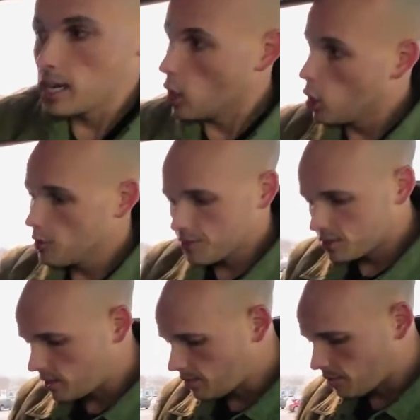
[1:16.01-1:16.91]
And all of the
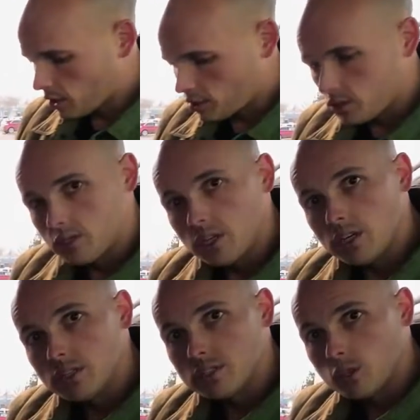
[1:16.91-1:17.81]
seat functions
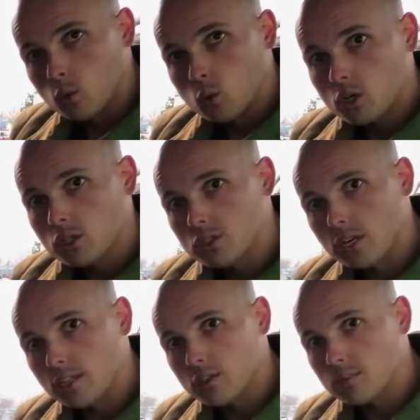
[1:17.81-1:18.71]
still work just
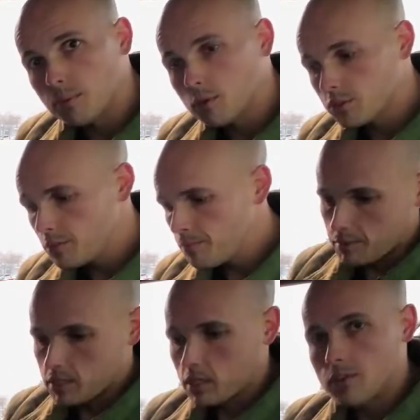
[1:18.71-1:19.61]
like they're supposed to.
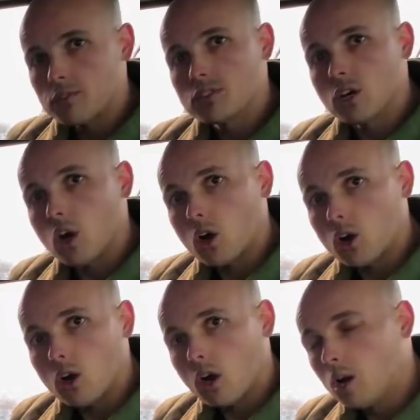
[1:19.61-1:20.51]
These covers
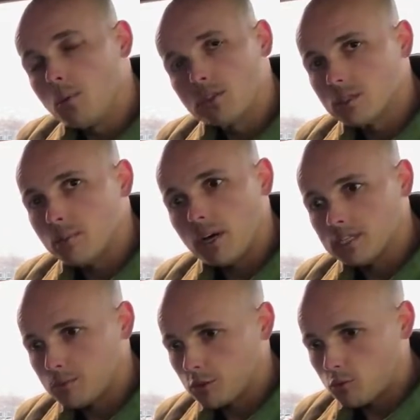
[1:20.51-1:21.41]
are almost
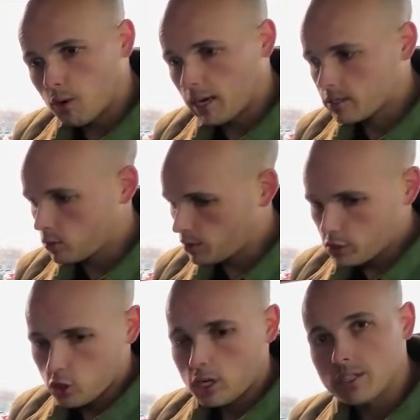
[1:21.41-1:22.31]
impossible to wreck. So this
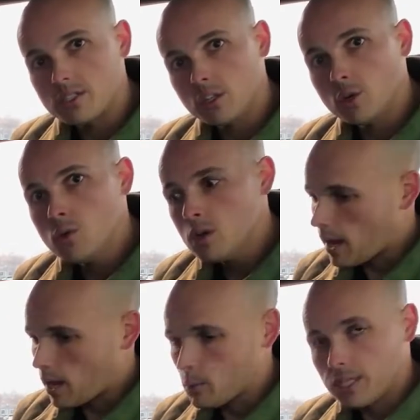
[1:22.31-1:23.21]
truck is new,
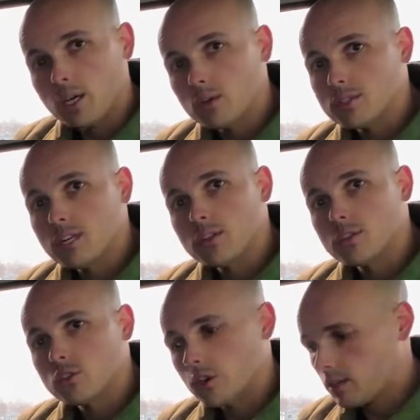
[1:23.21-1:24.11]
and when they go to sell
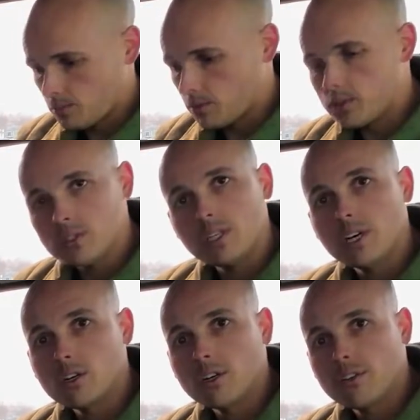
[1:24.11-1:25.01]
this truck, the seat
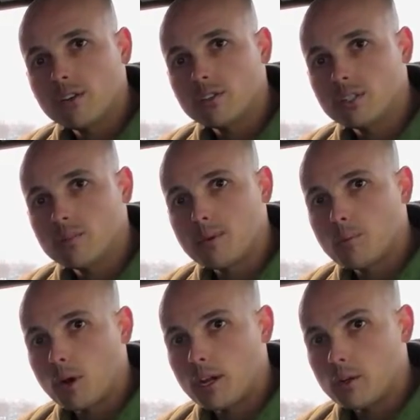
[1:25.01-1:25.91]
underneath here is gonna be
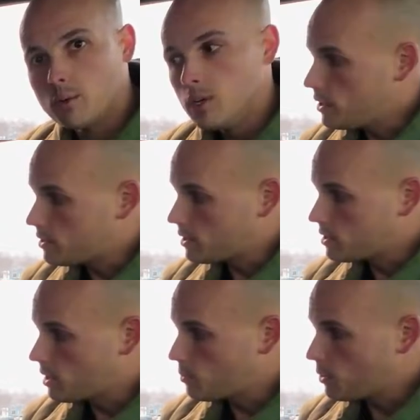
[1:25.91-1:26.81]
brand new. These things
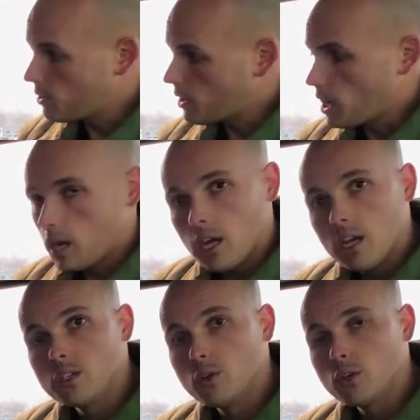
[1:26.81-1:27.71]
come with a
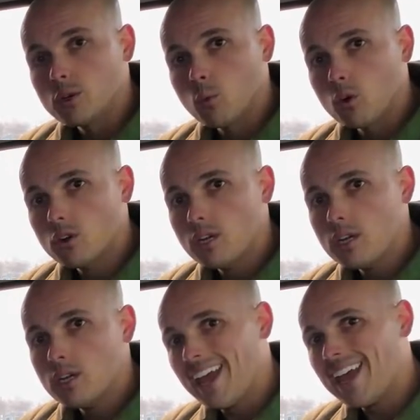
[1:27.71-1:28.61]
2-year warranty,
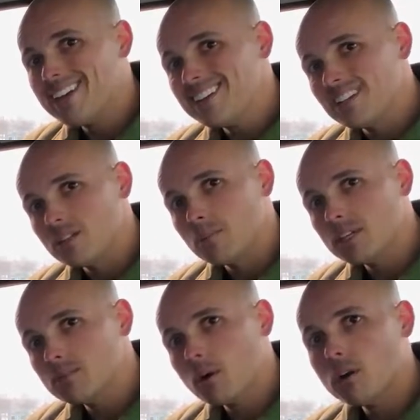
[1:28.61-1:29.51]
and the
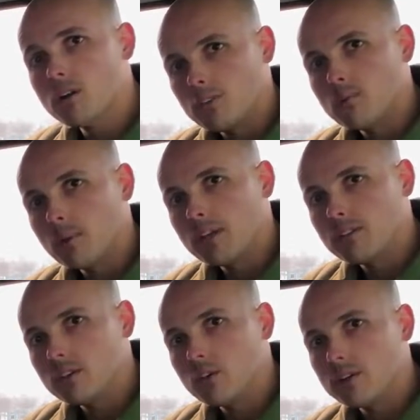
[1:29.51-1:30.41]
best part, they're made
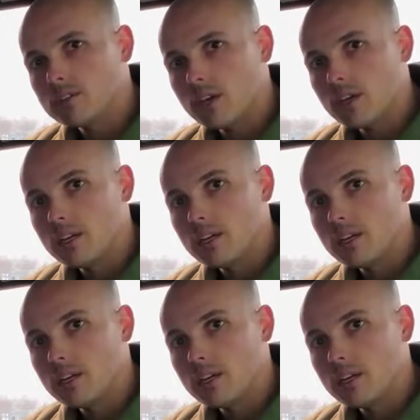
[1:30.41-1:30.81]
in the USA.